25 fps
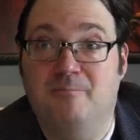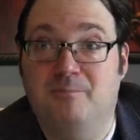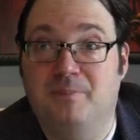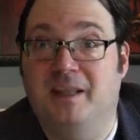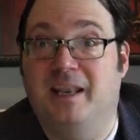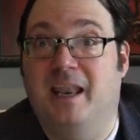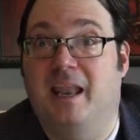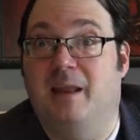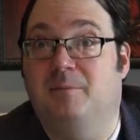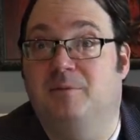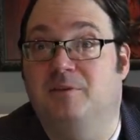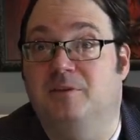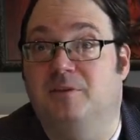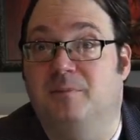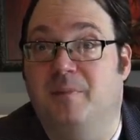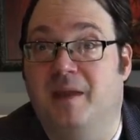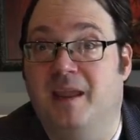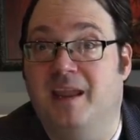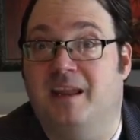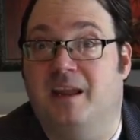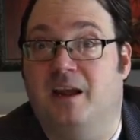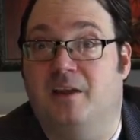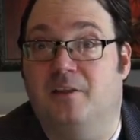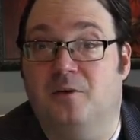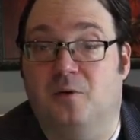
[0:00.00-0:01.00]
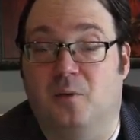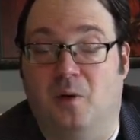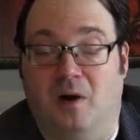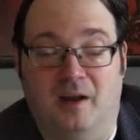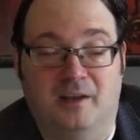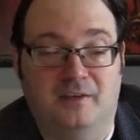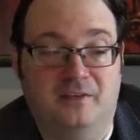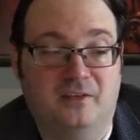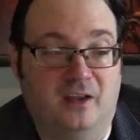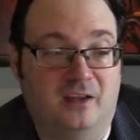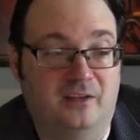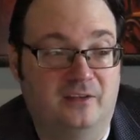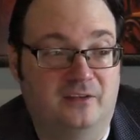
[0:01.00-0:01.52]
been able to make
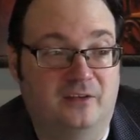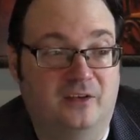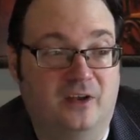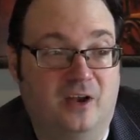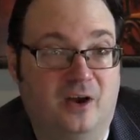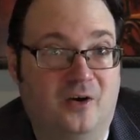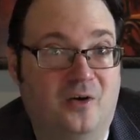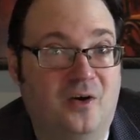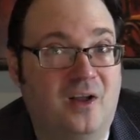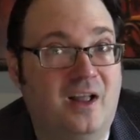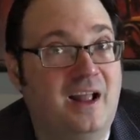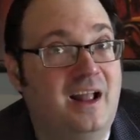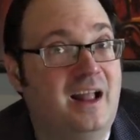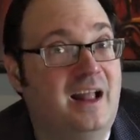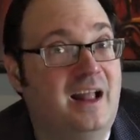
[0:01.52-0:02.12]
otherwise, and so